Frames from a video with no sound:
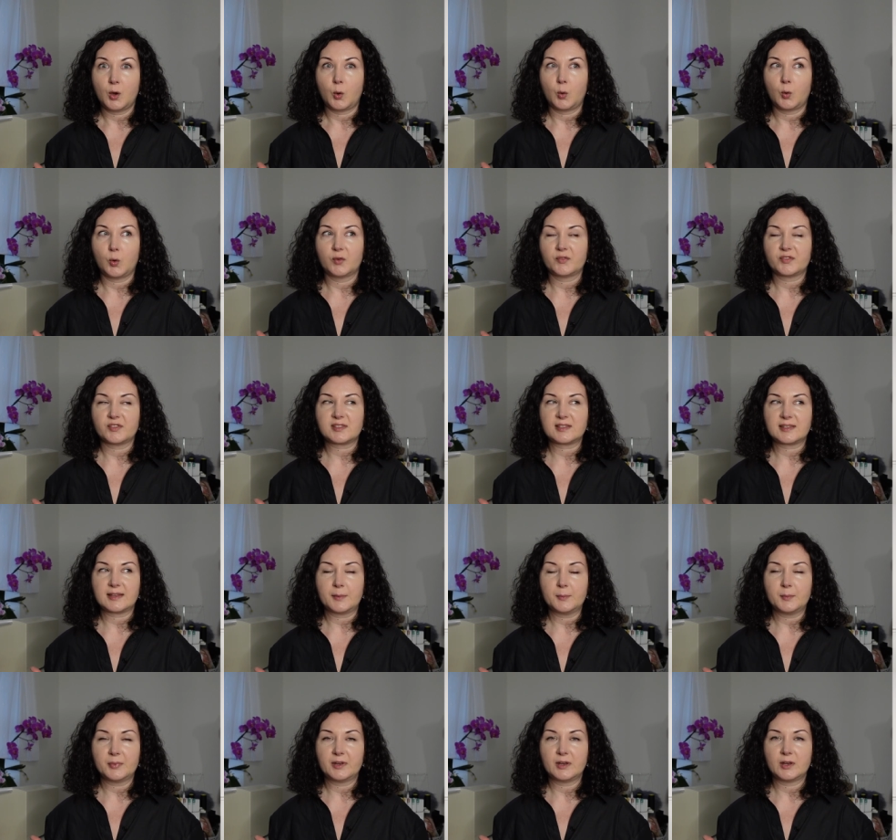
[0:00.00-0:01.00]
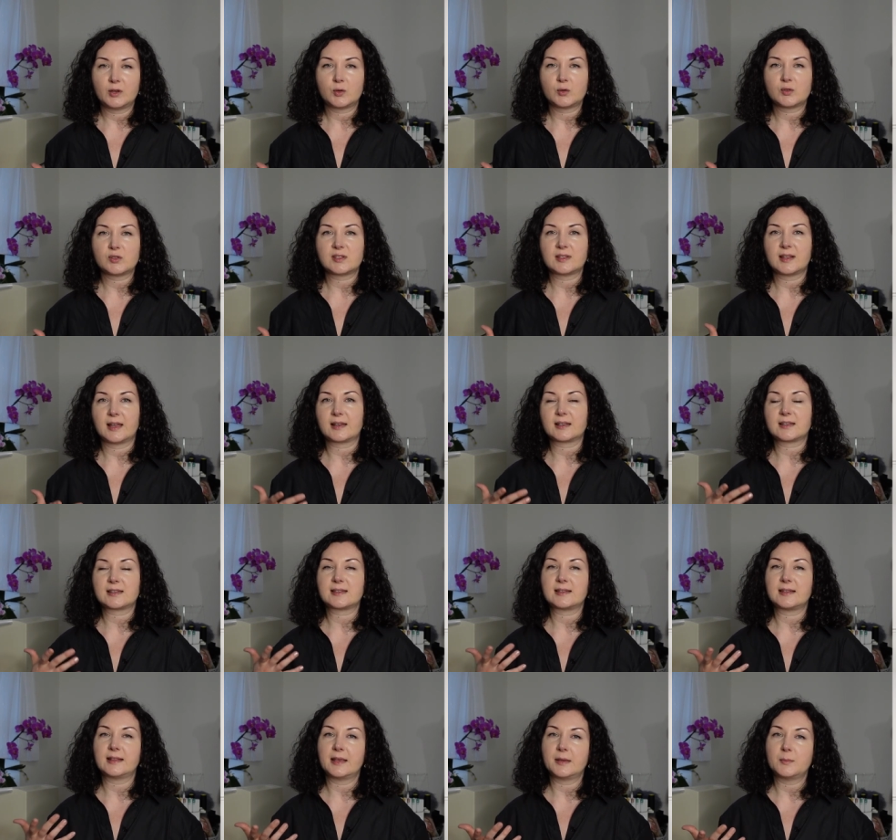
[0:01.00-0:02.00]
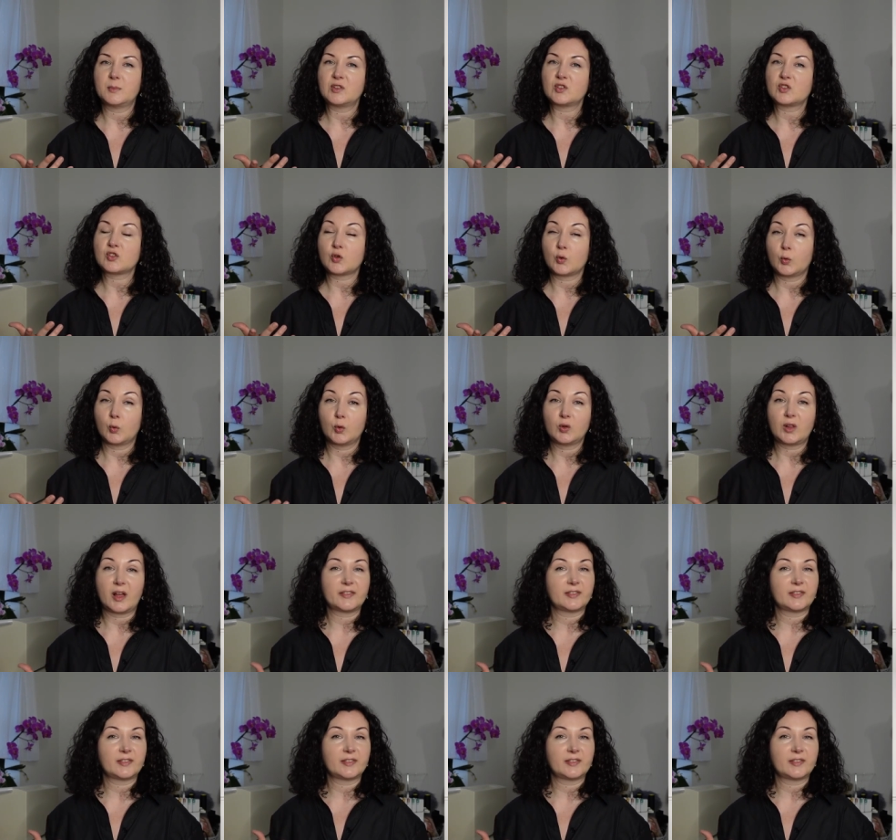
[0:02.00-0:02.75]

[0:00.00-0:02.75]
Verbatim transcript: or for somebody who's like slim and tall